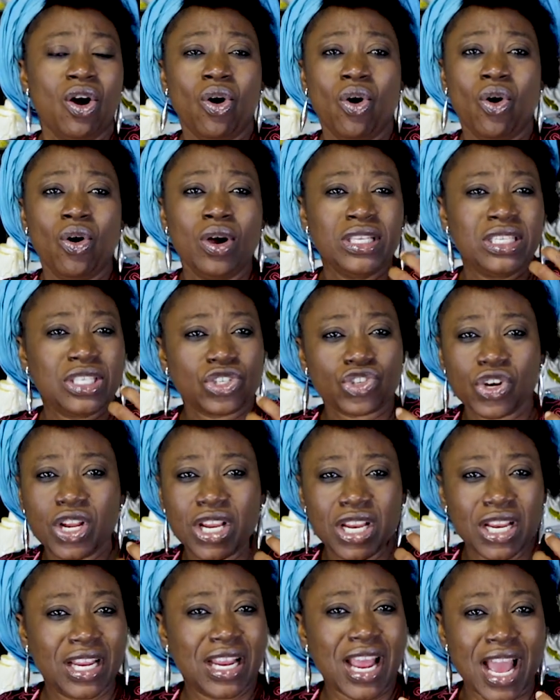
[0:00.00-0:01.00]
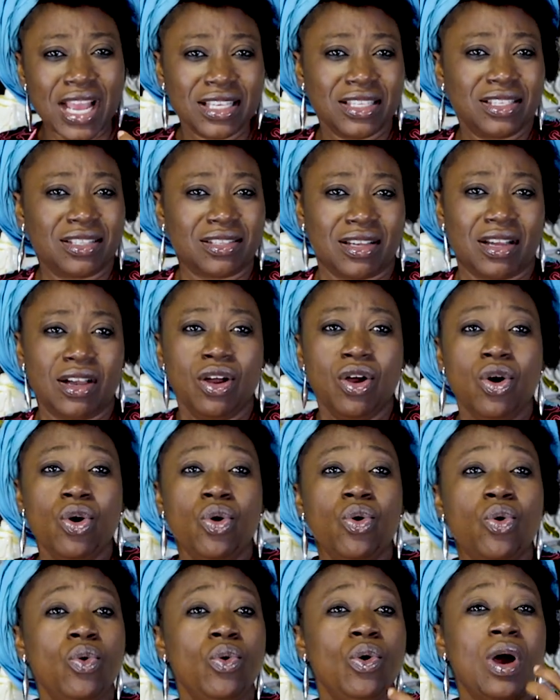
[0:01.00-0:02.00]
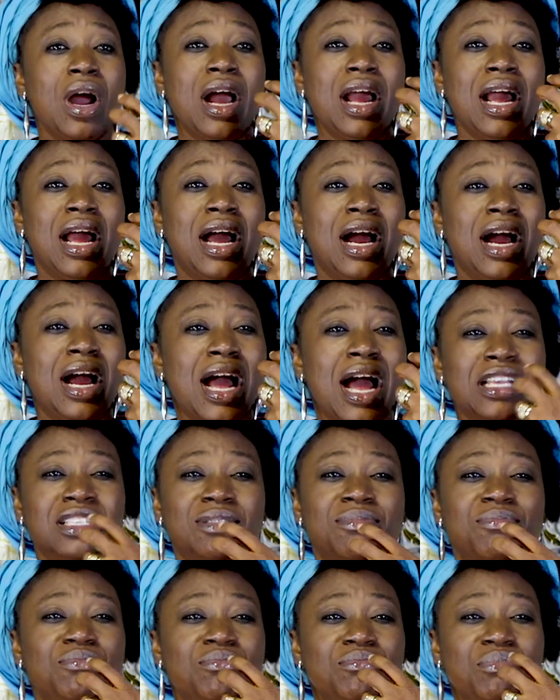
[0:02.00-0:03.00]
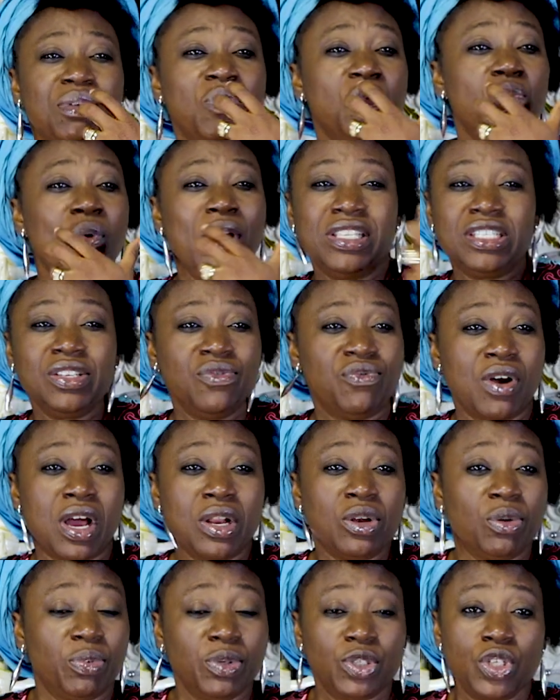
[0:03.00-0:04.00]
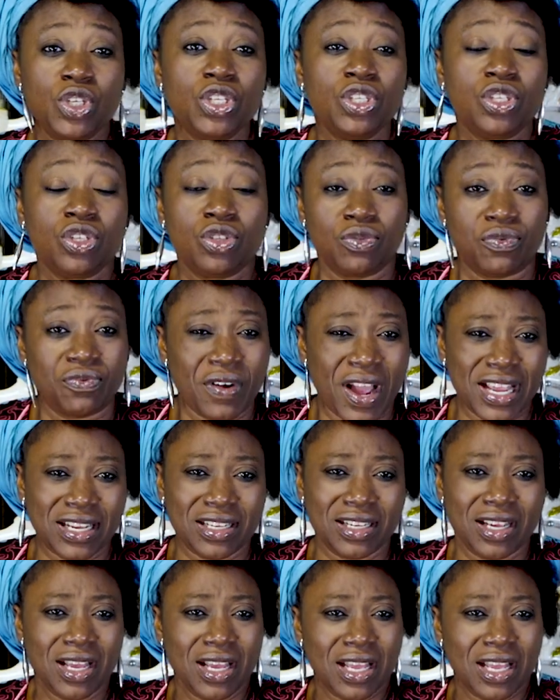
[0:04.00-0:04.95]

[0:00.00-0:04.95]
or street gangster who has been waiting for an opportunity to fight?